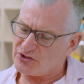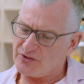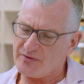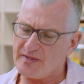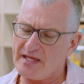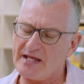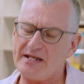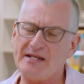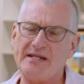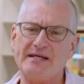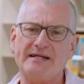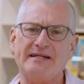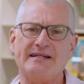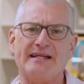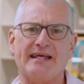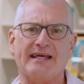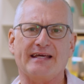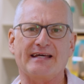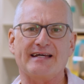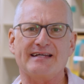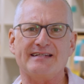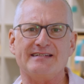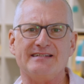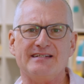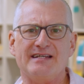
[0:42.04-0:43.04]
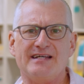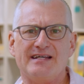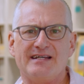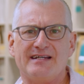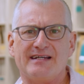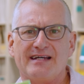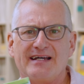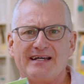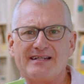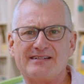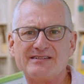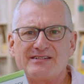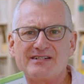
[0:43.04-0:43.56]
on their learning
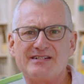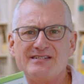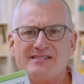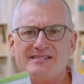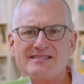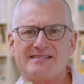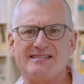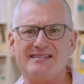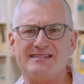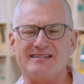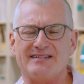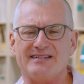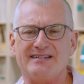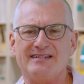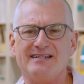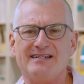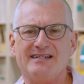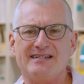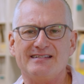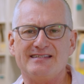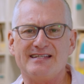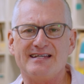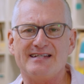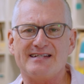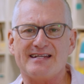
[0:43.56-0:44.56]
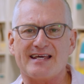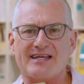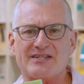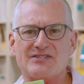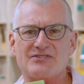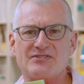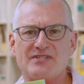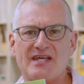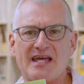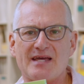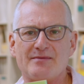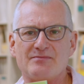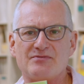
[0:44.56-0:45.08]
and consider their next
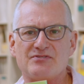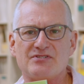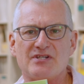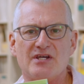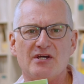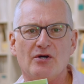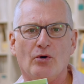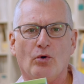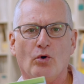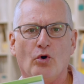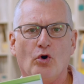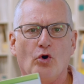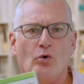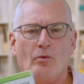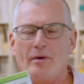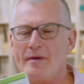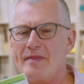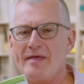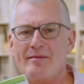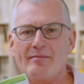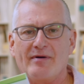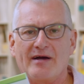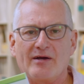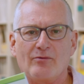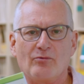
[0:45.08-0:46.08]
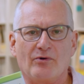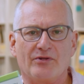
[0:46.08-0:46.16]
steps, or where they might